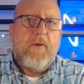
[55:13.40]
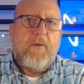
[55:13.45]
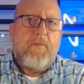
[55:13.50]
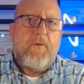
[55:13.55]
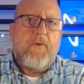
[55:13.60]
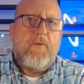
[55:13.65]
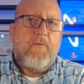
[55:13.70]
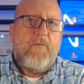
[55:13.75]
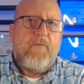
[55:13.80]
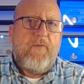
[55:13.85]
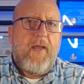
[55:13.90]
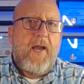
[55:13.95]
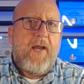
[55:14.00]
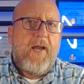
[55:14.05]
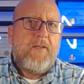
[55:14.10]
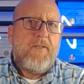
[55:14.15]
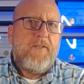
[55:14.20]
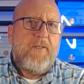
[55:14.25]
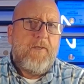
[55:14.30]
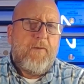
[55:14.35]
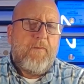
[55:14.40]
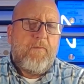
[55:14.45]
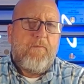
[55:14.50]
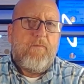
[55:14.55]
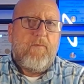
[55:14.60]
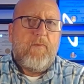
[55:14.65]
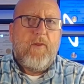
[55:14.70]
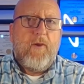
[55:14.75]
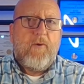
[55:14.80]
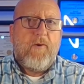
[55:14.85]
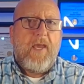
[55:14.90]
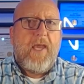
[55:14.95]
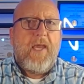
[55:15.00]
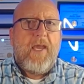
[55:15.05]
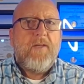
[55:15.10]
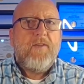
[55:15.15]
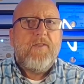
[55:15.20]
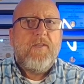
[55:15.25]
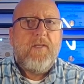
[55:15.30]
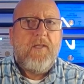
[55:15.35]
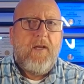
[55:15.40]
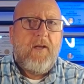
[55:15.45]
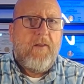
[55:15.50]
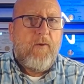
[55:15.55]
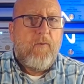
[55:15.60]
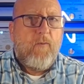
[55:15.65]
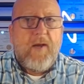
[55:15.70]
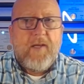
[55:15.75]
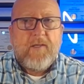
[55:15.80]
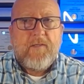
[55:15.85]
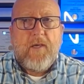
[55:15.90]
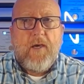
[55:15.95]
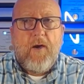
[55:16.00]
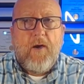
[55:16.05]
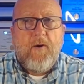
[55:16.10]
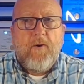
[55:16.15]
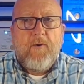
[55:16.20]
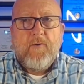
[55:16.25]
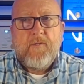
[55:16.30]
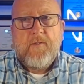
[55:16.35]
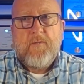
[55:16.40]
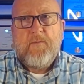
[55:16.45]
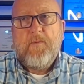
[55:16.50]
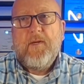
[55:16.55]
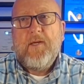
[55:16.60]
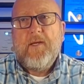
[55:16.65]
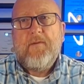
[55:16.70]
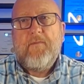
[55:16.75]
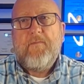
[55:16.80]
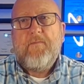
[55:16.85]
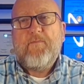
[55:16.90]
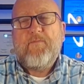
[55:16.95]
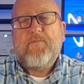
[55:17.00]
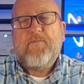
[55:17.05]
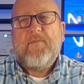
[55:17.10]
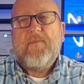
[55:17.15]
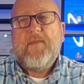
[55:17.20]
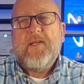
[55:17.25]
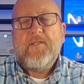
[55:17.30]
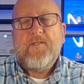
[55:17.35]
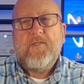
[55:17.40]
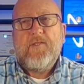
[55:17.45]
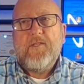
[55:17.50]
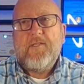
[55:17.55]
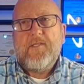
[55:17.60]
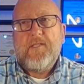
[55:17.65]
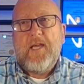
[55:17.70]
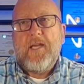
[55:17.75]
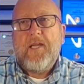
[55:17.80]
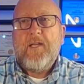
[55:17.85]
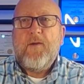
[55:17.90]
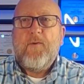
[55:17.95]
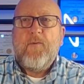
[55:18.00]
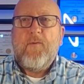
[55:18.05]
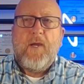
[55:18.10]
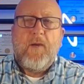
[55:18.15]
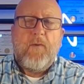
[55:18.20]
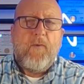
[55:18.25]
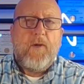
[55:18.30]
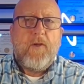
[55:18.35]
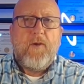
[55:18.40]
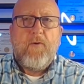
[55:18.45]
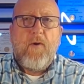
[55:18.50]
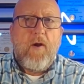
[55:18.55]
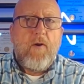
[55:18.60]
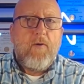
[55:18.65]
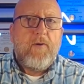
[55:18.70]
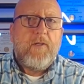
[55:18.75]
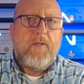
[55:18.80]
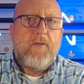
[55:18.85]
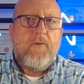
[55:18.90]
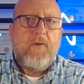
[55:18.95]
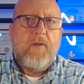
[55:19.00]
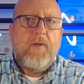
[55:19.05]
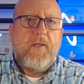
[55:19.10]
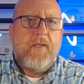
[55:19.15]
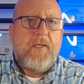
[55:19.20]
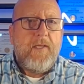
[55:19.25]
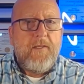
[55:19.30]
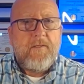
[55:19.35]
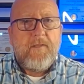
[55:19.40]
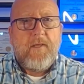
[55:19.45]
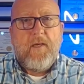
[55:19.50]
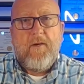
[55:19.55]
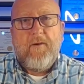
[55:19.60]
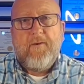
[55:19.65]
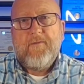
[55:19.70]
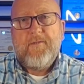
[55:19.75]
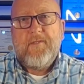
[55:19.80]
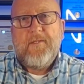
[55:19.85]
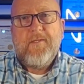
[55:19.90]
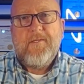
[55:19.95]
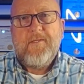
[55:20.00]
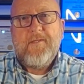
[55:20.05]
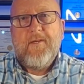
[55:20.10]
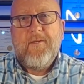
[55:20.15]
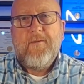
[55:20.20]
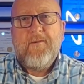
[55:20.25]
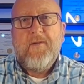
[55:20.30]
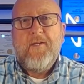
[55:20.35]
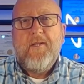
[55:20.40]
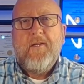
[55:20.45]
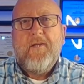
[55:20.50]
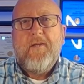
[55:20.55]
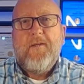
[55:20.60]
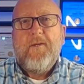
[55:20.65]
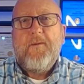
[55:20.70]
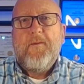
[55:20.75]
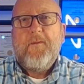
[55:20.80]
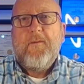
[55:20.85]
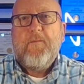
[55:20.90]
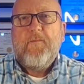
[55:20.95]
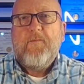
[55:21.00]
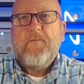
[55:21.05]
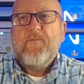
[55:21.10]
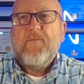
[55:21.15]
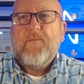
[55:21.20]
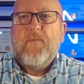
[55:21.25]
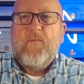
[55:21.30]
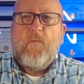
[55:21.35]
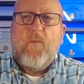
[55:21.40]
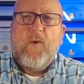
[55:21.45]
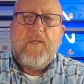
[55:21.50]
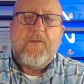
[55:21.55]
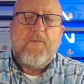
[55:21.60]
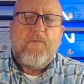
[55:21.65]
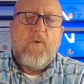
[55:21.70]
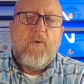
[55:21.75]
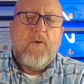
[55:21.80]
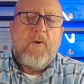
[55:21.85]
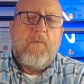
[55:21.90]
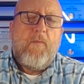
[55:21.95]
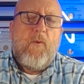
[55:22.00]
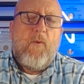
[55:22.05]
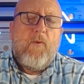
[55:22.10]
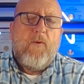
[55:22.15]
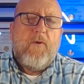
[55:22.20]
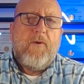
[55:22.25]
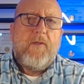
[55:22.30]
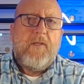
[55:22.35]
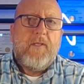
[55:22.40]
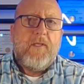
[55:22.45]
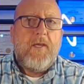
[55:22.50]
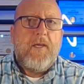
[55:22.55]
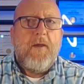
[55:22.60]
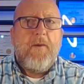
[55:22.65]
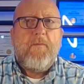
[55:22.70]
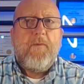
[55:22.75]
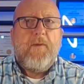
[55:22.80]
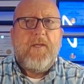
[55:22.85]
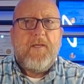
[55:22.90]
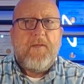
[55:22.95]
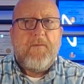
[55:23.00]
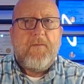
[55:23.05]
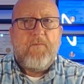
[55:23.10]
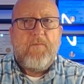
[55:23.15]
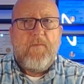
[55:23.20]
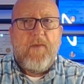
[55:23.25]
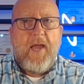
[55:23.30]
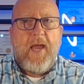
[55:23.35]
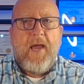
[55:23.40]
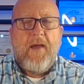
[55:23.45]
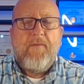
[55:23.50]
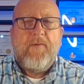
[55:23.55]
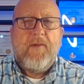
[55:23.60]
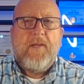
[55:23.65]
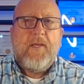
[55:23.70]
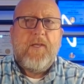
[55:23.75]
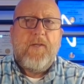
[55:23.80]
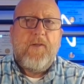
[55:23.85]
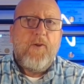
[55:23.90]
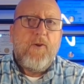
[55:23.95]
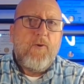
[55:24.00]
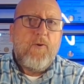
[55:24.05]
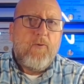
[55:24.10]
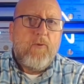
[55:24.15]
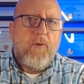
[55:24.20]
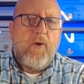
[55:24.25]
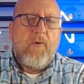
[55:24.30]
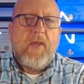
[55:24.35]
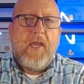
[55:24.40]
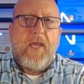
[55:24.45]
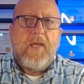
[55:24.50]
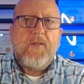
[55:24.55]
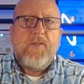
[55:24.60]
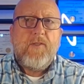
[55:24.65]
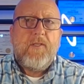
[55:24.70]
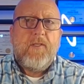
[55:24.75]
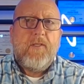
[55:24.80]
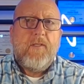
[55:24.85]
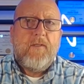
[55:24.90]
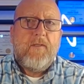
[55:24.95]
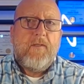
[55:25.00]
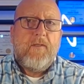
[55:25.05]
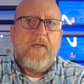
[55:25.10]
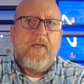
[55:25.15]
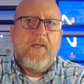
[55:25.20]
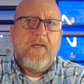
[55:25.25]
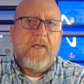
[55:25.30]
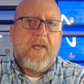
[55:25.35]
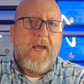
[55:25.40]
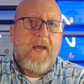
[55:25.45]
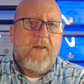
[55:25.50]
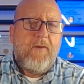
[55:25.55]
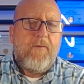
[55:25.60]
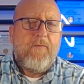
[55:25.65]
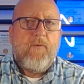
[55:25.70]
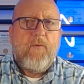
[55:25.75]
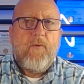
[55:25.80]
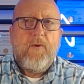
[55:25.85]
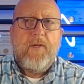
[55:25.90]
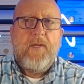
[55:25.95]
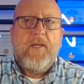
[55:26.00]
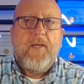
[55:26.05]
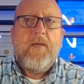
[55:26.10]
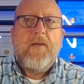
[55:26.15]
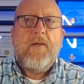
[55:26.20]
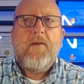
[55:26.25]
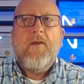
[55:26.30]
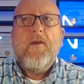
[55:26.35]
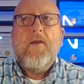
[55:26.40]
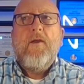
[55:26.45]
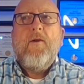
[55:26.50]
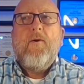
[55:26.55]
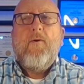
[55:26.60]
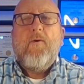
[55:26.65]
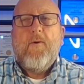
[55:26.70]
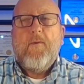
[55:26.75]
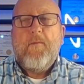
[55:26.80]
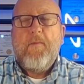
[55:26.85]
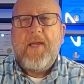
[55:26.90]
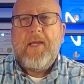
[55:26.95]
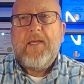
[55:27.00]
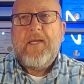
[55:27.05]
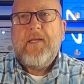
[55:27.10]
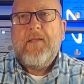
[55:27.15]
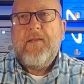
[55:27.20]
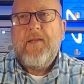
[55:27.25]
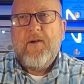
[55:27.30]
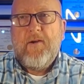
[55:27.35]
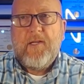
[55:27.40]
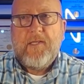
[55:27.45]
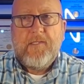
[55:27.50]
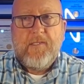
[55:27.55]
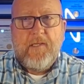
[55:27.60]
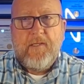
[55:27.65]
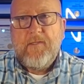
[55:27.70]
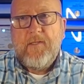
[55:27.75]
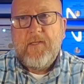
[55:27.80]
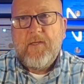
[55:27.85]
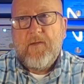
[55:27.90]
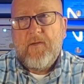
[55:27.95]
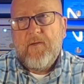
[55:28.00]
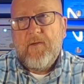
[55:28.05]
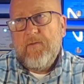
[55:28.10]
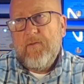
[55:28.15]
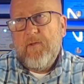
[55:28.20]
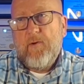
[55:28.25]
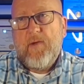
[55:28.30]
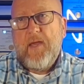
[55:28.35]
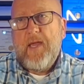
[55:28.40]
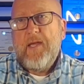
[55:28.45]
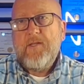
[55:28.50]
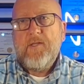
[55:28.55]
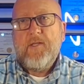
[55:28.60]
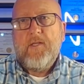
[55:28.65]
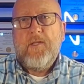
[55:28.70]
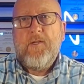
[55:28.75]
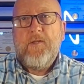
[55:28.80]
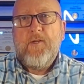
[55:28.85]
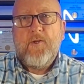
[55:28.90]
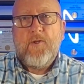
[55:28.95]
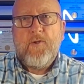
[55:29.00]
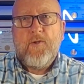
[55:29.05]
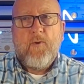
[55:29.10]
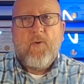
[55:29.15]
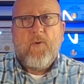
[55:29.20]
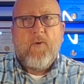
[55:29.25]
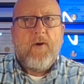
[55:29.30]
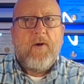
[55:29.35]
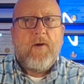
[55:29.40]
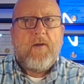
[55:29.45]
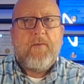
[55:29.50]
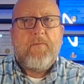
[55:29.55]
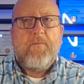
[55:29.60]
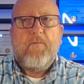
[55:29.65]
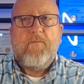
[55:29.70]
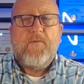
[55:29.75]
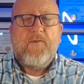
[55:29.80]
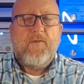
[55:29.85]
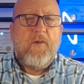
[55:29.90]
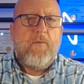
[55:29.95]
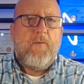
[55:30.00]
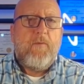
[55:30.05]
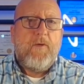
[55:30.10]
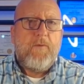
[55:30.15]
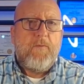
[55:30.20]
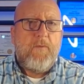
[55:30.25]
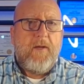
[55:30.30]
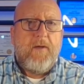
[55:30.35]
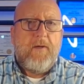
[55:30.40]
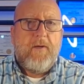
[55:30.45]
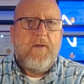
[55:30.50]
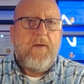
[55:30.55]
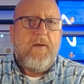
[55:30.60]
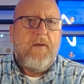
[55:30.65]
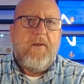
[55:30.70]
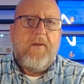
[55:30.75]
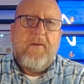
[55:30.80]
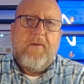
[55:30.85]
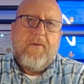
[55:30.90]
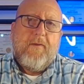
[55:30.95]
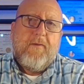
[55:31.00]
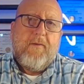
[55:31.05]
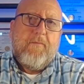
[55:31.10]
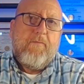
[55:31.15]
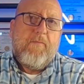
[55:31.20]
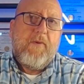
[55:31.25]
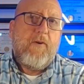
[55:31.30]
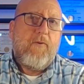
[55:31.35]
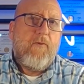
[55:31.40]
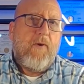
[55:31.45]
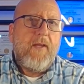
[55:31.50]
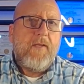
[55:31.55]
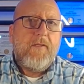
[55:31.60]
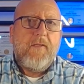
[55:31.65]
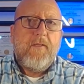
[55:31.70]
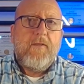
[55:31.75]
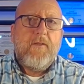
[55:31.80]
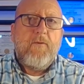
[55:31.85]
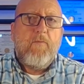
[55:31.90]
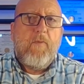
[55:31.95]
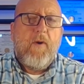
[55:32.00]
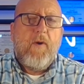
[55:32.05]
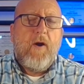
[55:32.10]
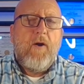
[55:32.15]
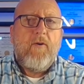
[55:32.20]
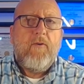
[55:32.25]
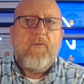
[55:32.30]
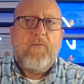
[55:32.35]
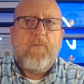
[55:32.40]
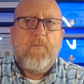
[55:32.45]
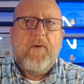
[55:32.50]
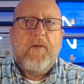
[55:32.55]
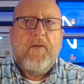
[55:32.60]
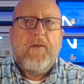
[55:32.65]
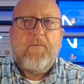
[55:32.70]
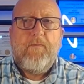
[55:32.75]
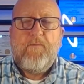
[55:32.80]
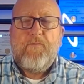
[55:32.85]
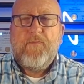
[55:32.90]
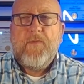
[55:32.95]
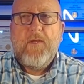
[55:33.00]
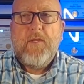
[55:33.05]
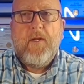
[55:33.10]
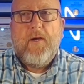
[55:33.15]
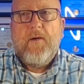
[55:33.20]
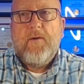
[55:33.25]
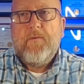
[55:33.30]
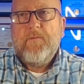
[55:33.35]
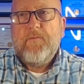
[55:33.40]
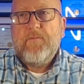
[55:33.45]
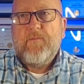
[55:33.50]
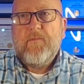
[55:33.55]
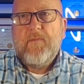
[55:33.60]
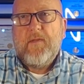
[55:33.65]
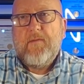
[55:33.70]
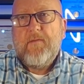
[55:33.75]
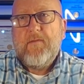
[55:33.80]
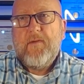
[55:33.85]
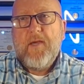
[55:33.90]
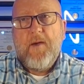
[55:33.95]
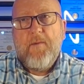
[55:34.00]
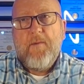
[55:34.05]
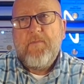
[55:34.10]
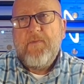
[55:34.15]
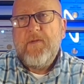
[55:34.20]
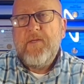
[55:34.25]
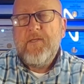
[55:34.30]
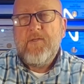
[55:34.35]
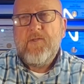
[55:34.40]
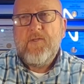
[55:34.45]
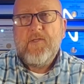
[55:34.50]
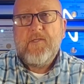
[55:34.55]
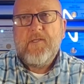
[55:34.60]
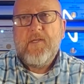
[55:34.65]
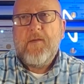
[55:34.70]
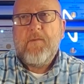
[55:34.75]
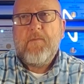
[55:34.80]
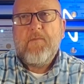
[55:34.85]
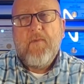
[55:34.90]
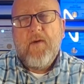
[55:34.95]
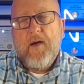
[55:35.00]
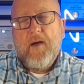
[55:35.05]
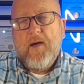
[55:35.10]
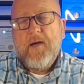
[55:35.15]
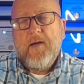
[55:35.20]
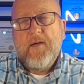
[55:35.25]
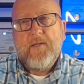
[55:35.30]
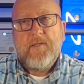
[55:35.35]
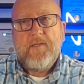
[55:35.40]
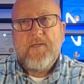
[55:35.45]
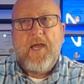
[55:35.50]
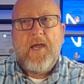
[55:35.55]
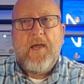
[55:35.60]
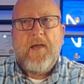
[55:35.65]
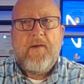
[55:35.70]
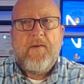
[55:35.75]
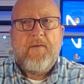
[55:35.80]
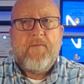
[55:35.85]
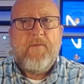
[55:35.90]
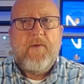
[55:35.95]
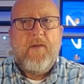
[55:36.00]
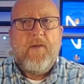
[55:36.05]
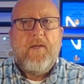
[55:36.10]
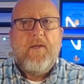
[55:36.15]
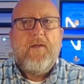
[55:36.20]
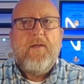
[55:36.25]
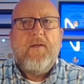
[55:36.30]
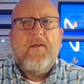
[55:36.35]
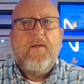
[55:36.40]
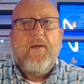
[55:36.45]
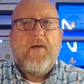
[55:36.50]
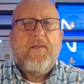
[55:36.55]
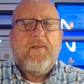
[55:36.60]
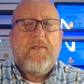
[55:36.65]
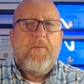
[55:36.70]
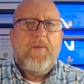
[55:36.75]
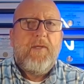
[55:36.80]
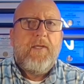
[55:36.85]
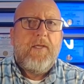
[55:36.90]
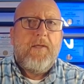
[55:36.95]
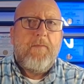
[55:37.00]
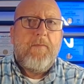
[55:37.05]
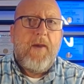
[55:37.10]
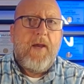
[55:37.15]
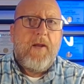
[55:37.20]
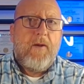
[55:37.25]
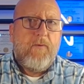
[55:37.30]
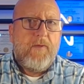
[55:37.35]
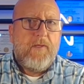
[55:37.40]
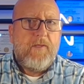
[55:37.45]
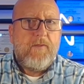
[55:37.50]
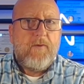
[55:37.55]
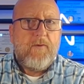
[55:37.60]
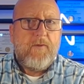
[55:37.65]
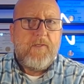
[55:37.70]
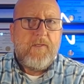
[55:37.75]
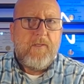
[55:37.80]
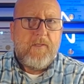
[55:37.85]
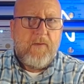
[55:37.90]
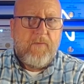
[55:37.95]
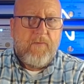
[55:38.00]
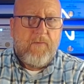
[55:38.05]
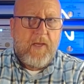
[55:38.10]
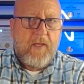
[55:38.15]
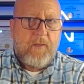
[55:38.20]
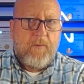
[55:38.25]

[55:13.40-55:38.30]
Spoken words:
flagship location on the West Coast, but that's just taking away what you're already doing on the East Coast. And so what's more important to the company, having a new location in California or making their existing location in New York so much better? Be great to do both, but the companies just like us have a limited amount of resources available